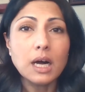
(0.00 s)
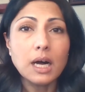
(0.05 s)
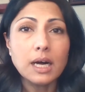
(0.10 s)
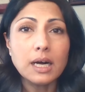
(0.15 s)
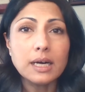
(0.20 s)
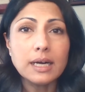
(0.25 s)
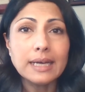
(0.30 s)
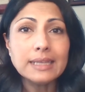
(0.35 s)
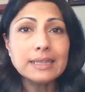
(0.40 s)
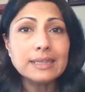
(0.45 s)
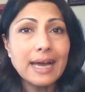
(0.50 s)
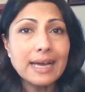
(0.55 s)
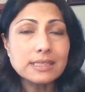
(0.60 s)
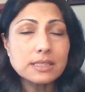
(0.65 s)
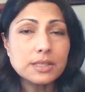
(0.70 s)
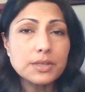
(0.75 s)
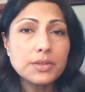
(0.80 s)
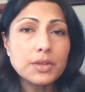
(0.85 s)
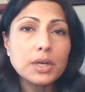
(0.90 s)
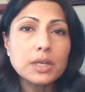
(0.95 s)
And
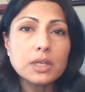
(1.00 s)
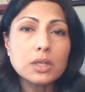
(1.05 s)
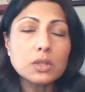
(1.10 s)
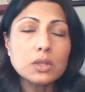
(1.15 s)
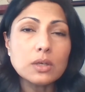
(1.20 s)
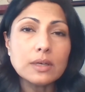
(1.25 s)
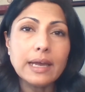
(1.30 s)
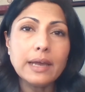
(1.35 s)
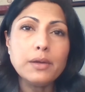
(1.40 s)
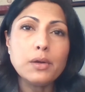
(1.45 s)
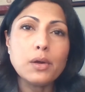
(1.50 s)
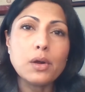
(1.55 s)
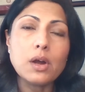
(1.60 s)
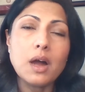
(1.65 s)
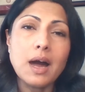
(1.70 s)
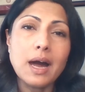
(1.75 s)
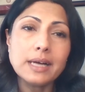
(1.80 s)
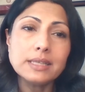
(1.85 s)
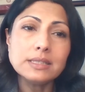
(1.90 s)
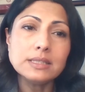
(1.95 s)
lastly, they're going to look at your
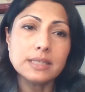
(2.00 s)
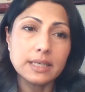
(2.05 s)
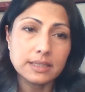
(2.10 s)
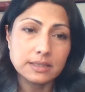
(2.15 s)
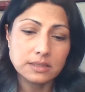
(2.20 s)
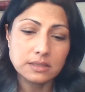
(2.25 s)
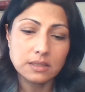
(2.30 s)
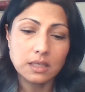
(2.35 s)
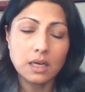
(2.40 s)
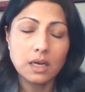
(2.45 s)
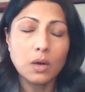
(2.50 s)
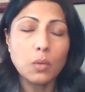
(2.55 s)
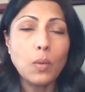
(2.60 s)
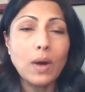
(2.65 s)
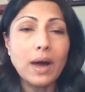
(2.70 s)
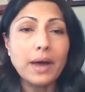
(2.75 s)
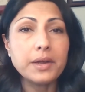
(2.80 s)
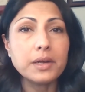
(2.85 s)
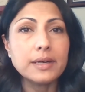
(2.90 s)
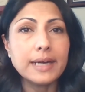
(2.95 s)
conduct
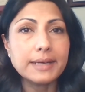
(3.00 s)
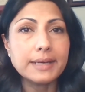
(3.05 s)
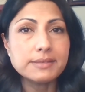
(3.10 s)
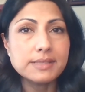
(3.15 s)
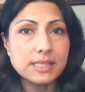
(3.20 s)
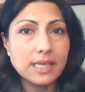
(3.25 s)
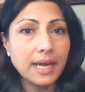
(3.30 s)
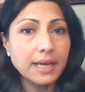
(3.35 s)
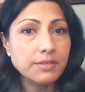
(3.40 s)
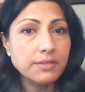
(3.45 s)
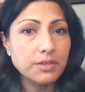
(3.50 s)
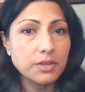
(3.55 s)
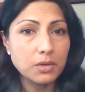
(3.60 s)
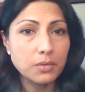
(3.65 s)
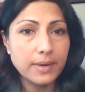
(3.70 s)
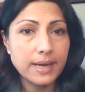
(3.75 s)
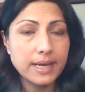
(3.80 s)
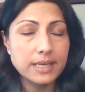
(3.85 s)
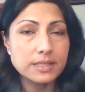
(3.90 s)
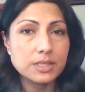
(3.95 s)
while you're outside the
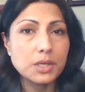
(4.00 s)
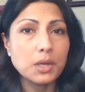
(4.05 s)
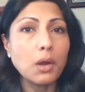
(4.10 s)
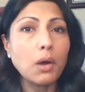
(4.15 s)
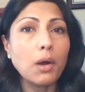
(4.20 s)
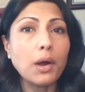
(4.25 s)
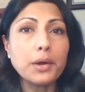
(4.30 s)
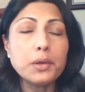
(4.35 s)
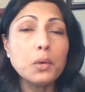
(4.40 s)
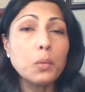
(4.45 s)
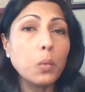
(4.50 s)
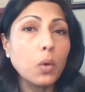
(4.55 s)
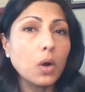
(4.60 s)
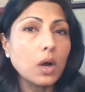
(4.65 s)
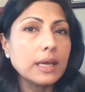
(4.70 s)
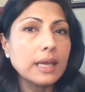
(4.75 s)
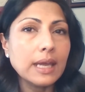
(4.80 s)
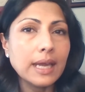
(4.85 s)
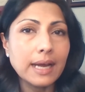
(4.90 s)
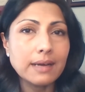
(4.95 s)
U.S. Are you
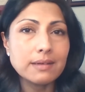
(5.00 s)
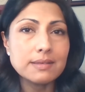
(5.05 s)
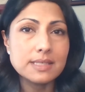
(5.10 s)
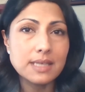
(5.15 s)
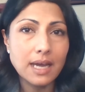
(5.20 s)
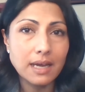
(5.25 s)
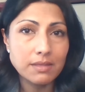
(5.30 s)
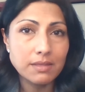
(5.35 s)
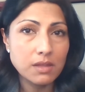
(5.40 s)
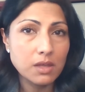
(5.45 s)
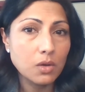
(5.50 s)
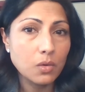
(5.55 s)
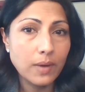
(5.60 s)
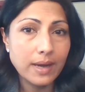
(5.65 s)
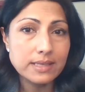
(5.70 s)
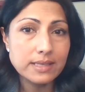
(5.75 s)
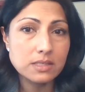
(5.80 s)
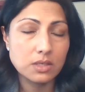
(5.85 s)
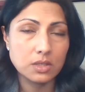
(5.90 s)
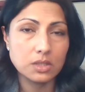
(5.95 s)
working outside the
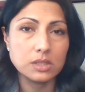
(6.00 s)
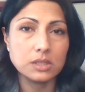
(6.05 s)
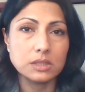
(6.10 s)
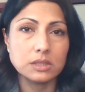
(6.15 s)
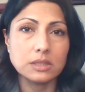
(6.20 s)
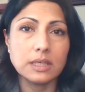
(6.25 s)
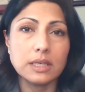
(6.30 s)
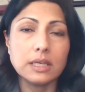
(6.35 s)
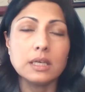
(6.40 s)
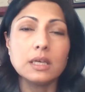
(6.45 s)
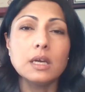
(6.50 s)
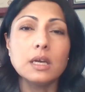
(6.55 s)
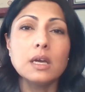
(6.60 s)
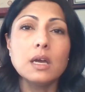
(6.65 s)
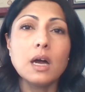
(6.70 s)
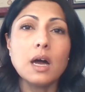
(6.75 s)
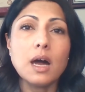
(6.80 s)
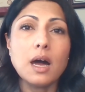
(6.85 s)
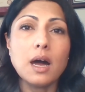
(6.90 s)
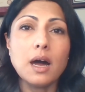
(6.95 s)
U.S. currently?
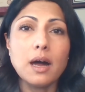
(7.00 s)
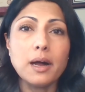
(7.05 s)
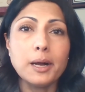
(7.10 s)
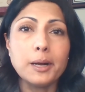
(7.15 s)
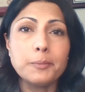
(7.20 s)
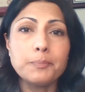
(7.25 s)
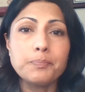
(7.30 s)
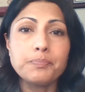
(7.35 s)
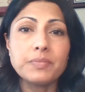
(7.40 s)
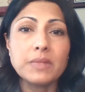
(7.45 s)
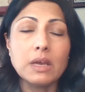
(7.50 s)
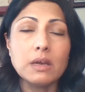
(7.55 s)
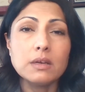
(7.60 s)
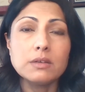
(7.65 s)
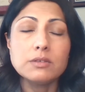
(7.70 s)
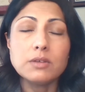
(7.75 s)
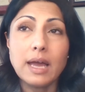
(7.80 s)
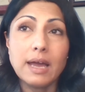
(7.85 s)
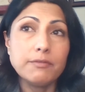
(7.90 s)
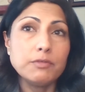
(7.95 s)

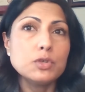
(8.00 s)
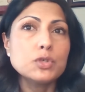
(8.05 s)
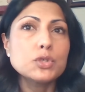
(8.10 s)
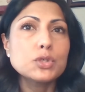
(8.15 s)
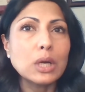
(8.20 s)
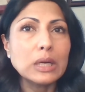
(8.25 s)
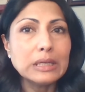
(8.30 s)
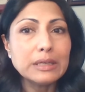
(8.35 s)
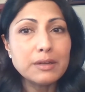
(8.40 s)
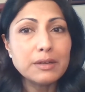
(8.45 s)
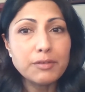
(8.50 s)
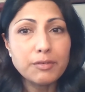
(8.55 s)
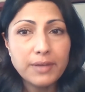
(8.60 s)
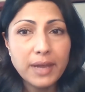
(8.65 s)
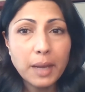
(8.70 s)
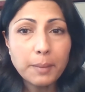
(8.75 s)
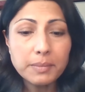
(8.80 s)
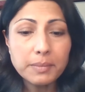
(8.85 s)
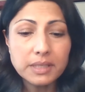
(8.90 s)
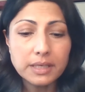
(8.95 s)
Have you started a
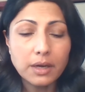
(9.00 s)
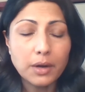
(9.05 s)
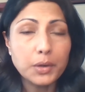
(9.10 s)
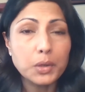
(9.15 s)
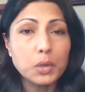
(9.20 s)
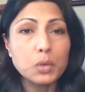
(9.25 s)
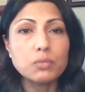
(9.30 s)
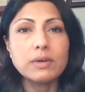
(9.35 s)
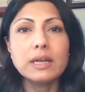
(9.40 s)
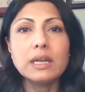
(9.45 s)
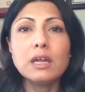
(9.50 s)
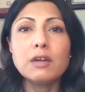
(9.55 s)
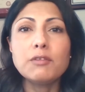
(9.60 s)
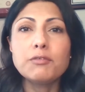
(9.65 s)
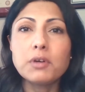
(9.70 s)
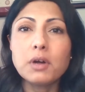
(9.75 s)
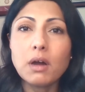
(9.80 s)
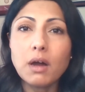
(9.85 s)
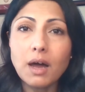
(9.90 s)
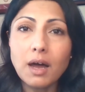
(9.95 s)
family? Are you running
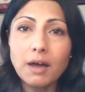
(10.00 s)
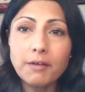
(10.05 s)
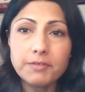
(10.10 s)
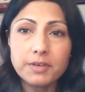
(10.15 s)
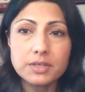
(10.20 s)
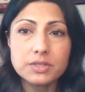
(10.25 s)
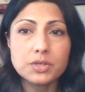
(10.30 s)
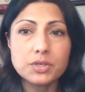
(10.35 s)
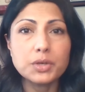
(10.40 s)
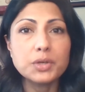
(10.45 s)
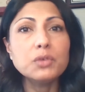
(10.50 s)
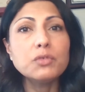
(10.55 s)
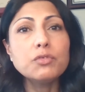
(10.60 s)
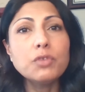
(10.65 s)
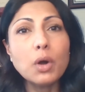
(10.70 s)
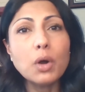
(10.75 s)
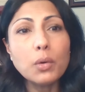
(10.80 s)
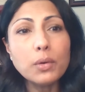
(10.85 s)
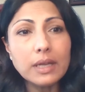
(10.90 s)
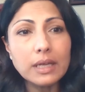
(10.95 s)
for office? Are you
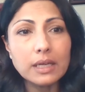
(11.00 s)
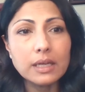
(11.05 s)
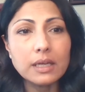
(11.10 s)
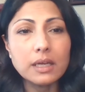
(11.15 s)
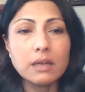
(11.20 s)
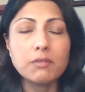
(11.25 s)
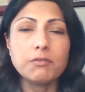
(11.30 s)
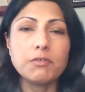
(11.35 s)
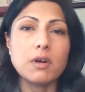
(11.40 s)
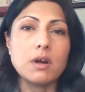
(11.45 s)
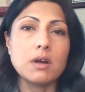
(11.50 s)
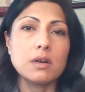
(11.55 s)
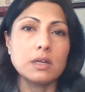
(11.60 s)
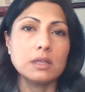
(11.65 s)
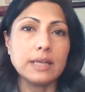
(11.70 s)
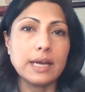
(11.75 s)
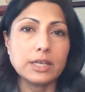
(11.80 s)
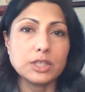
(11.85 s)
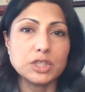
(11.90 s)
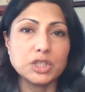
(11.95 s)
voting in foreign
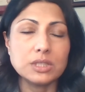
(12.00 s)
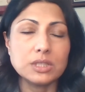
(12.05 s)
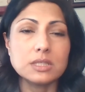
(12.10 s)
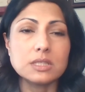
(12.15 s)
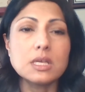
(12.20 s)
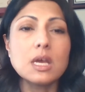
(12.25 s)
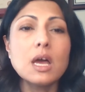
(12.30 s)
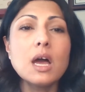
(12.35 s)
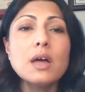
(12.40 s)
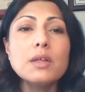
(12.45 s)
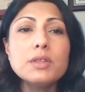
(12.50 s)
elections?